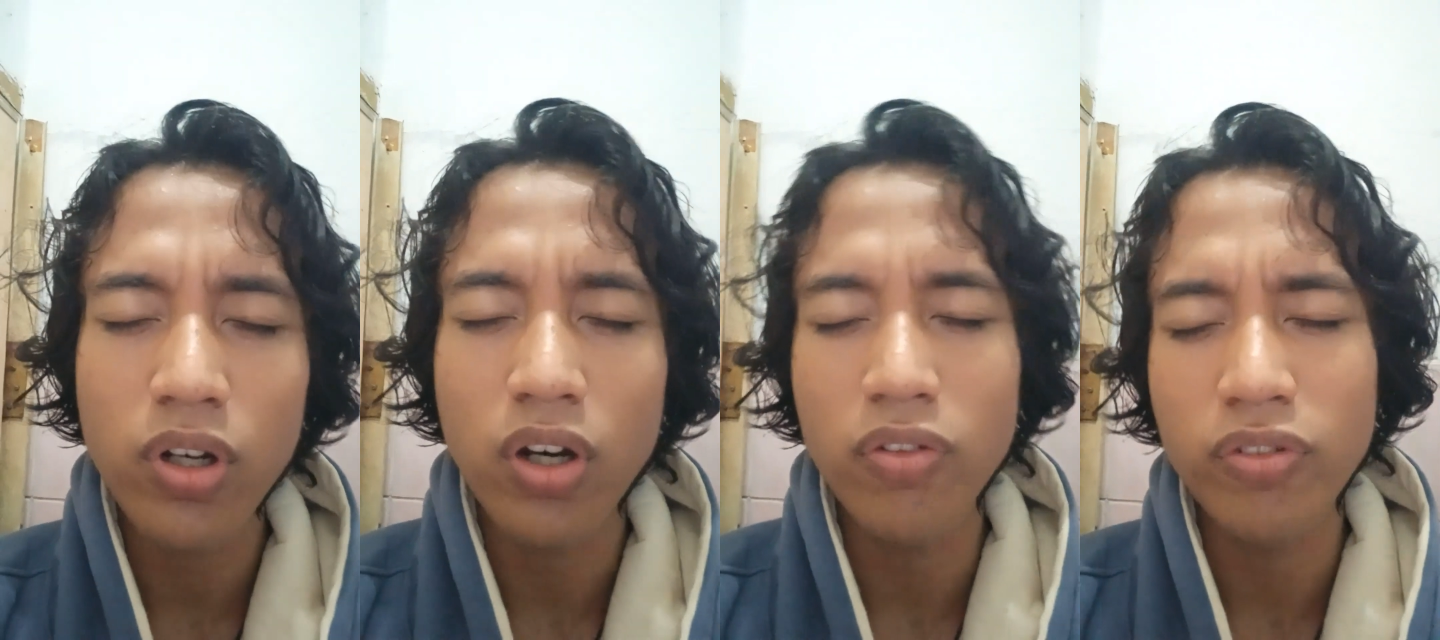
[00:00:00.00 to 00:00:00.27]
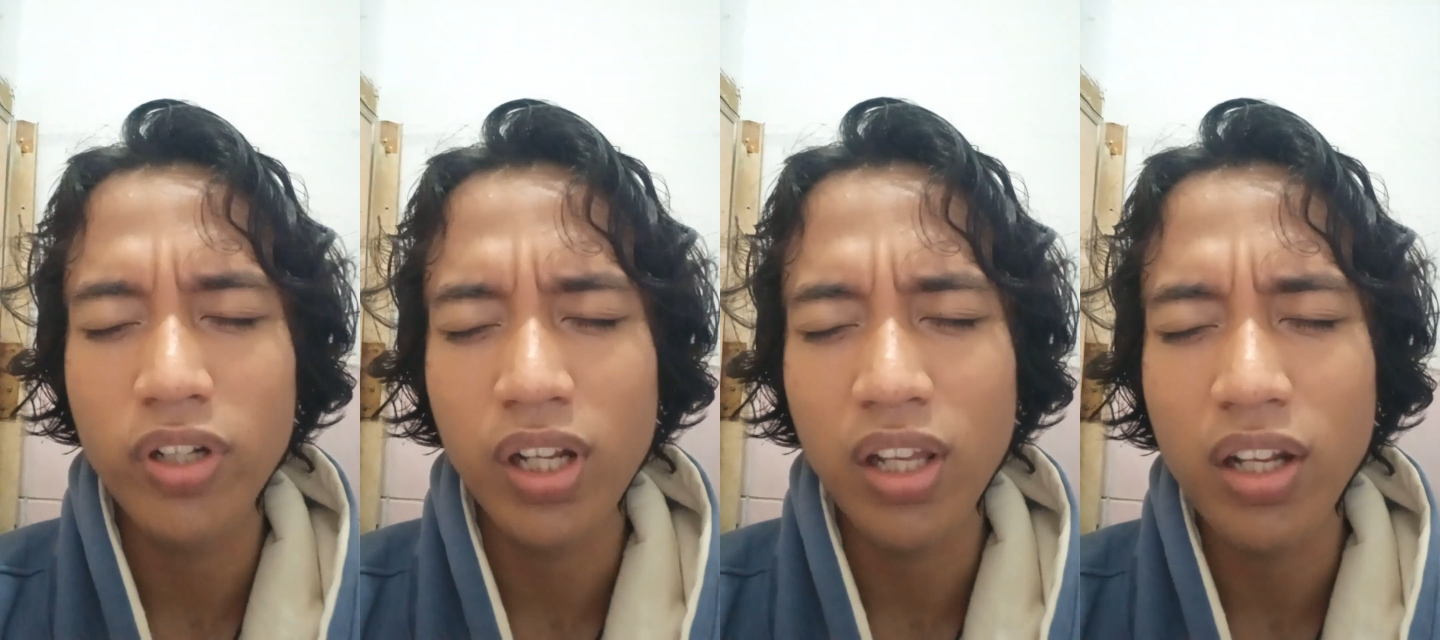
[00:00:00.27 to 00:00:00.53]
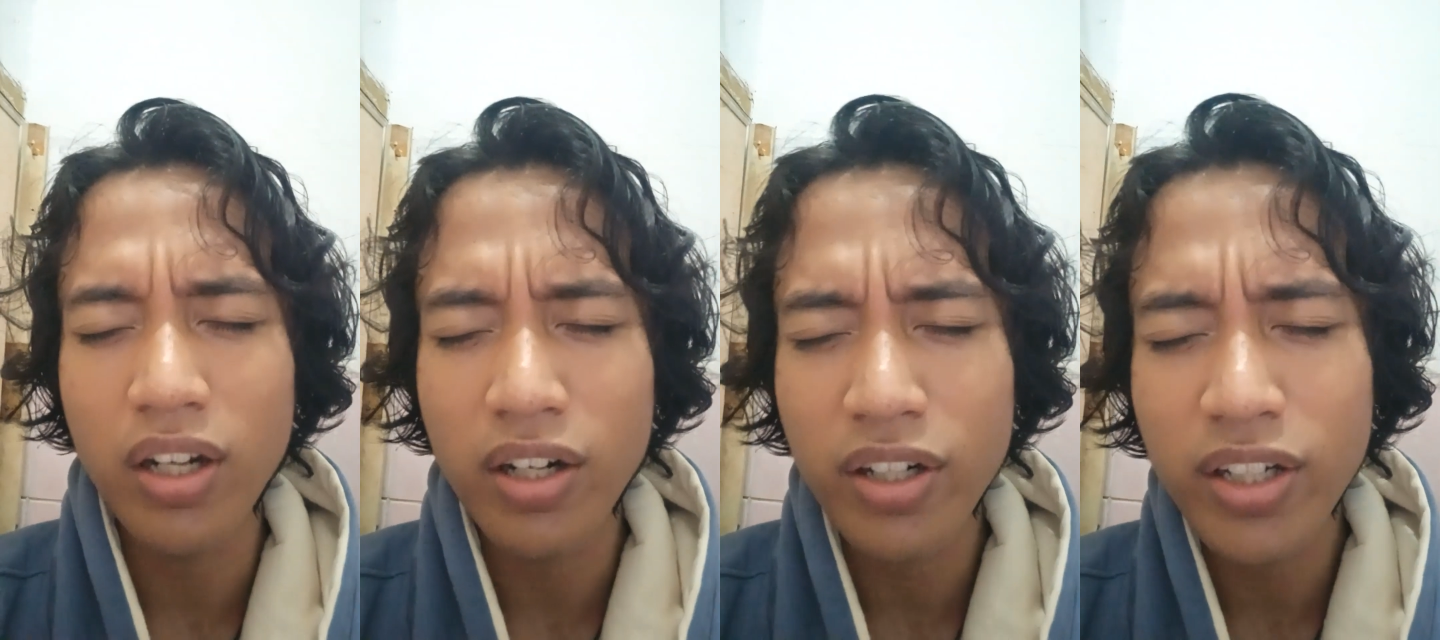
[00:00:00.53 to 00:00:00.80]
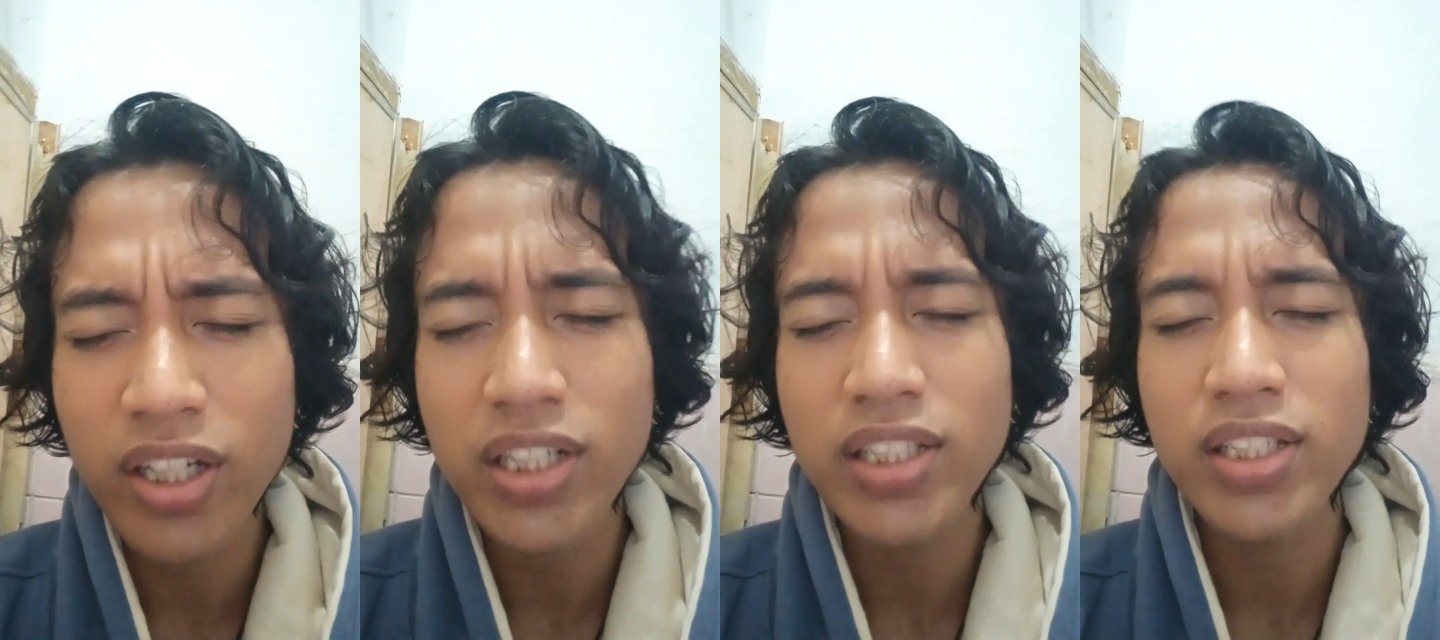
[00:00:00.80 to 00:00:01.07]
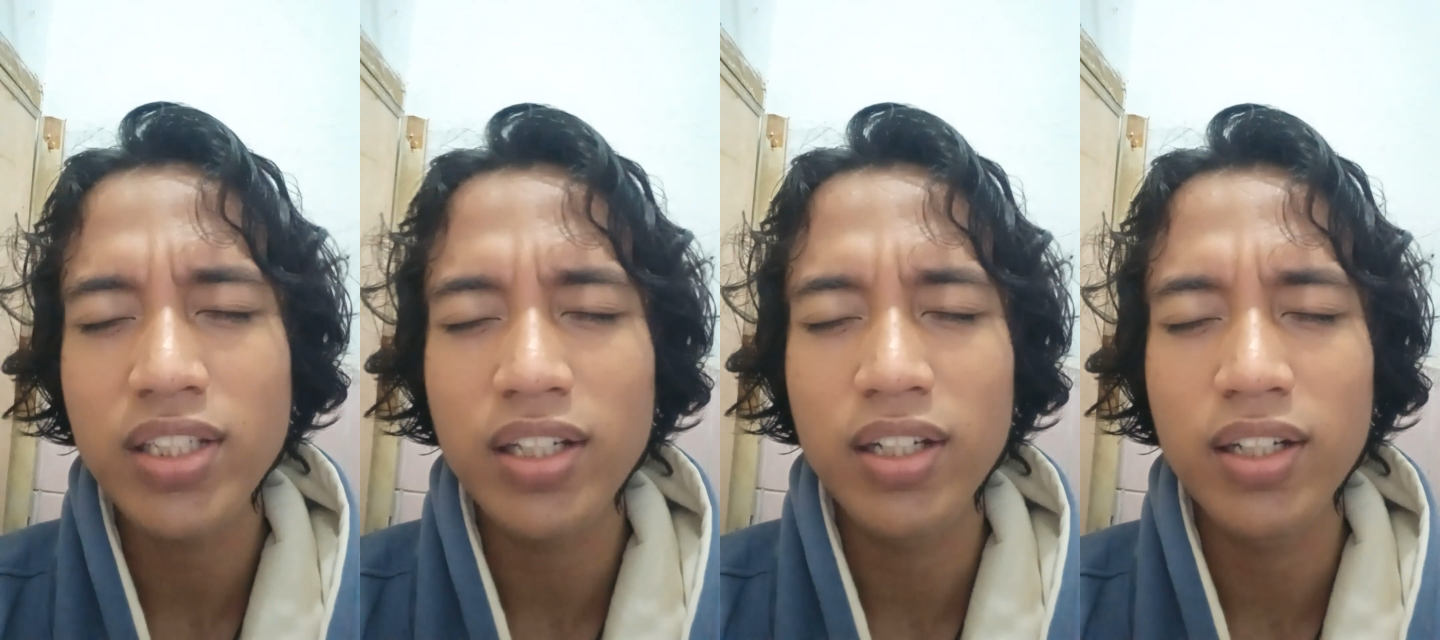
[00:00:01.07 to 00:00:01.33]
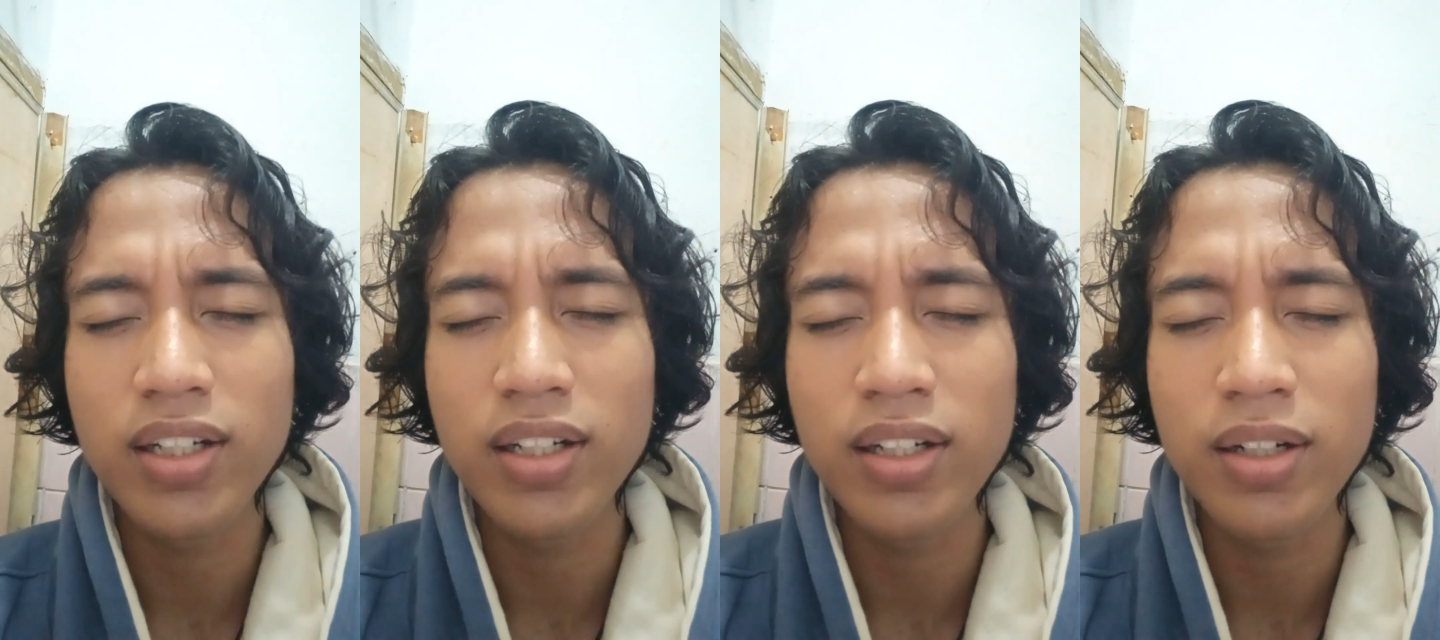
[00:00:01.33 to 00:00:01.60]
of the learners
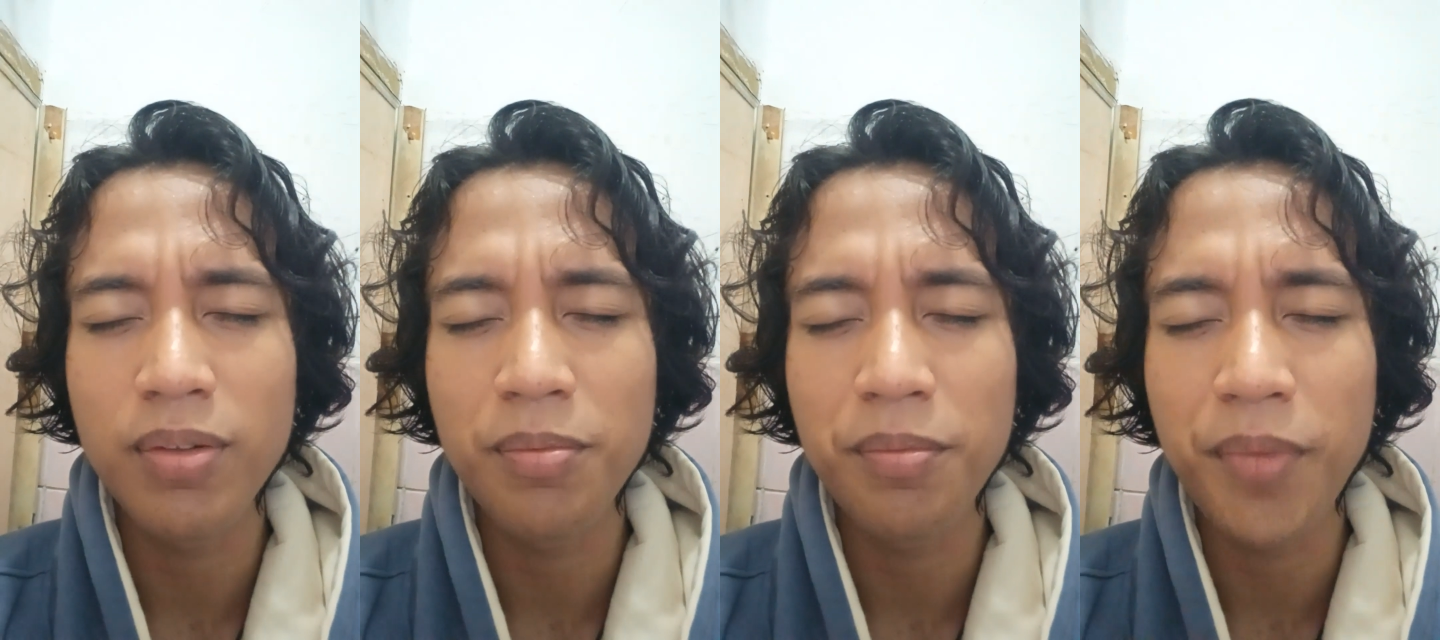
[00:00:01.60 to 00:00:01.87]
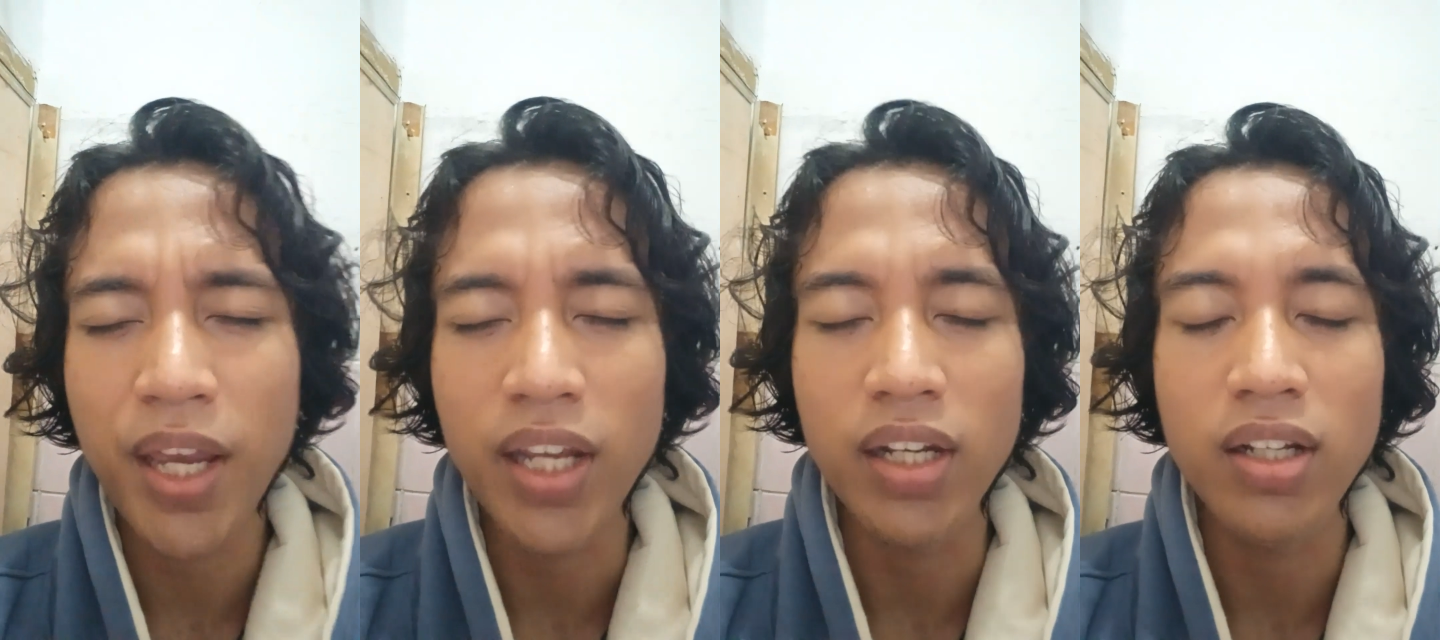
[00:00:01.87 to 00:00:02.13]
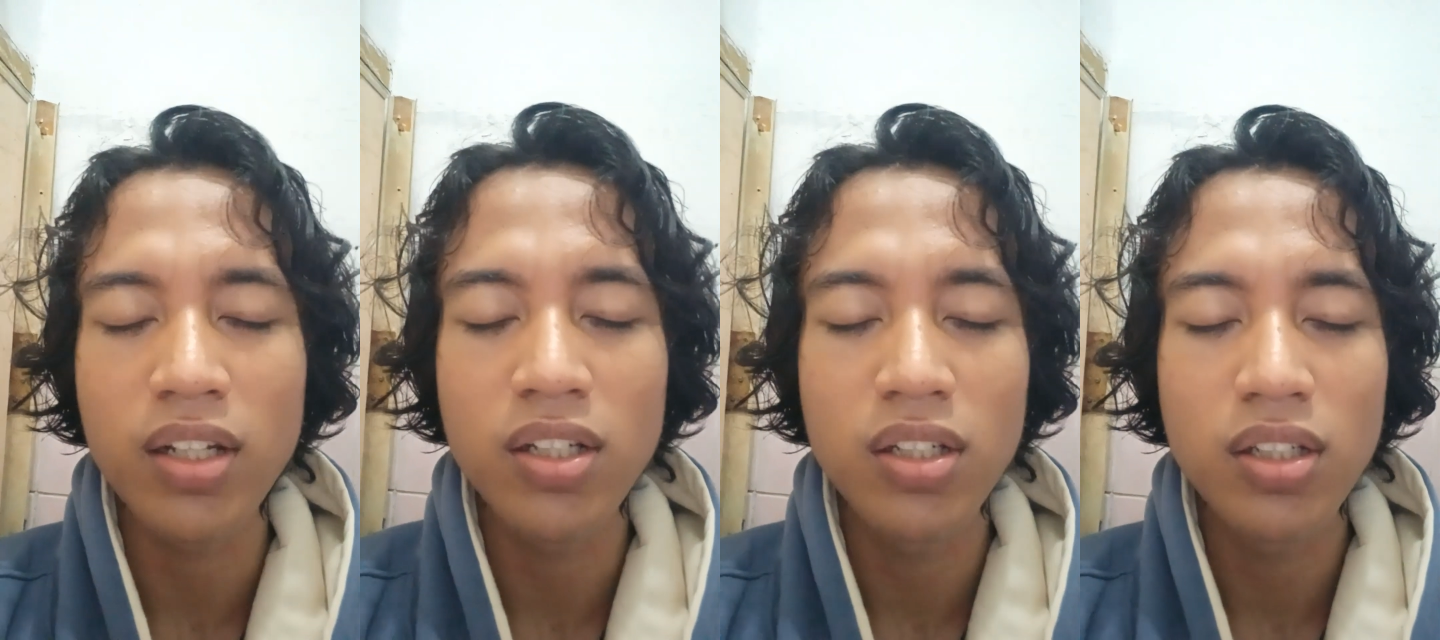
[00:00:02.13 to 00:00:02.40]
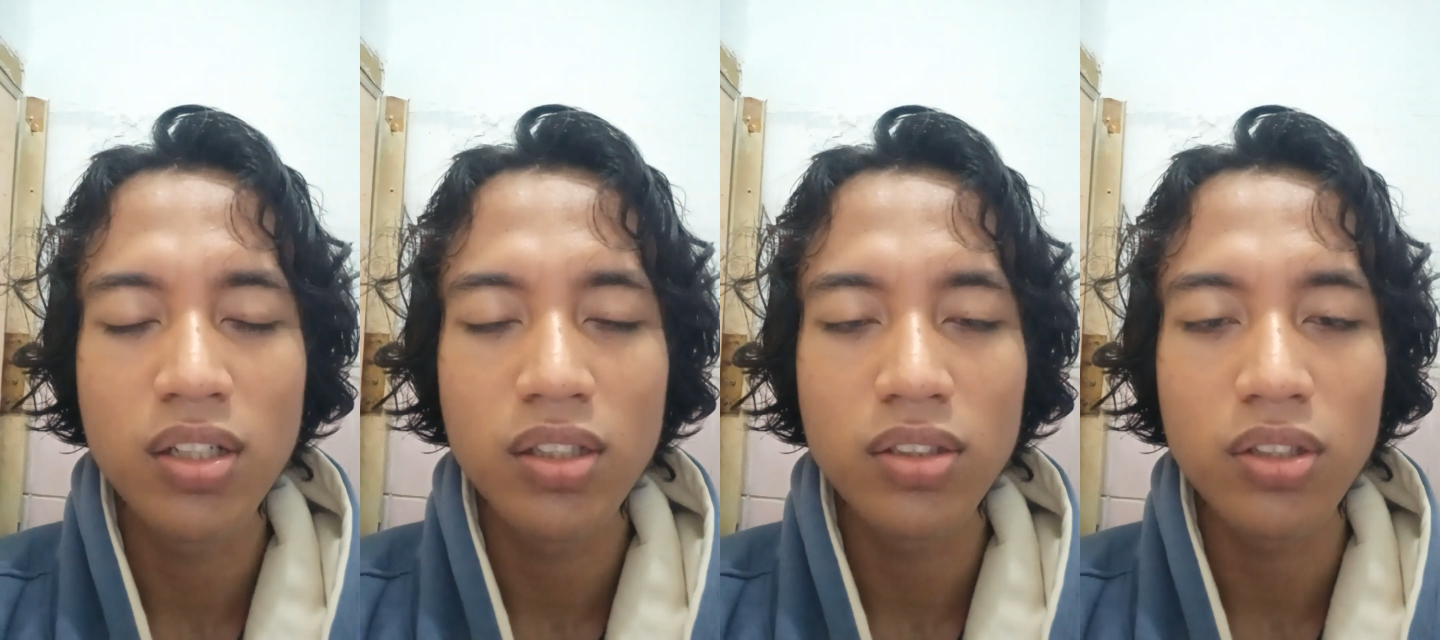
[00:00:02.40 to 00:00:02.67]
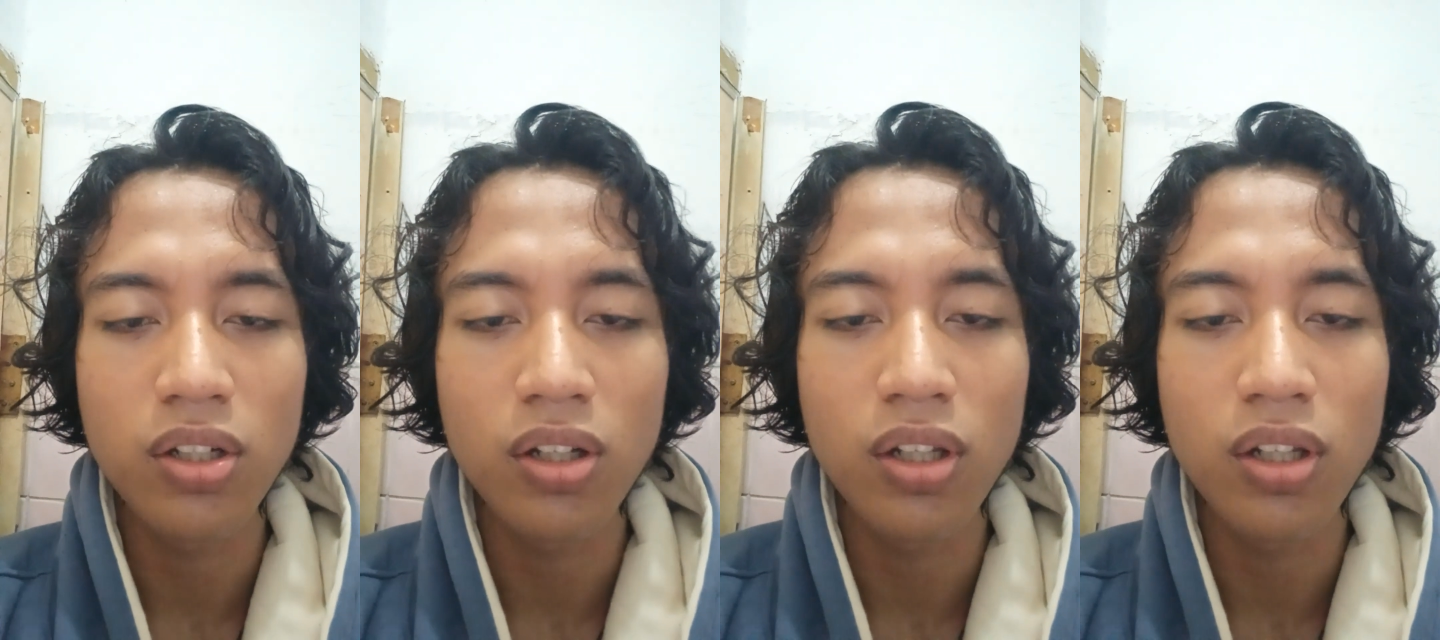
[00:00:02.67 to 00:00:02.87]
made, so